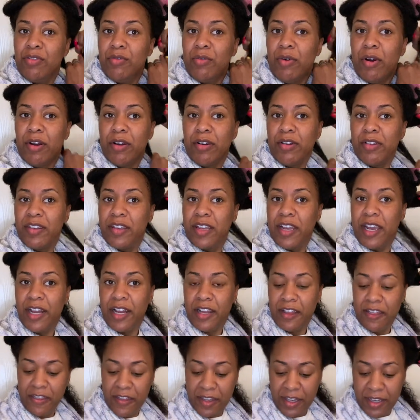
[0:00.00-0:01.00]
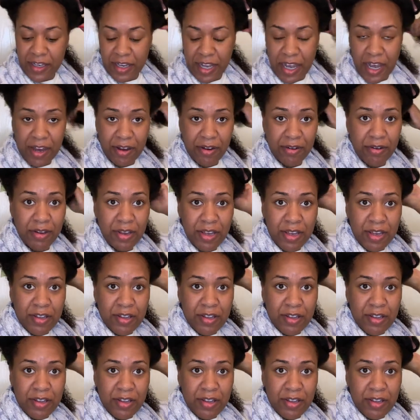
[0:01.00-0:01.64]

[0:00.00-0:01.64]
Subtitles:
water to get it thinned out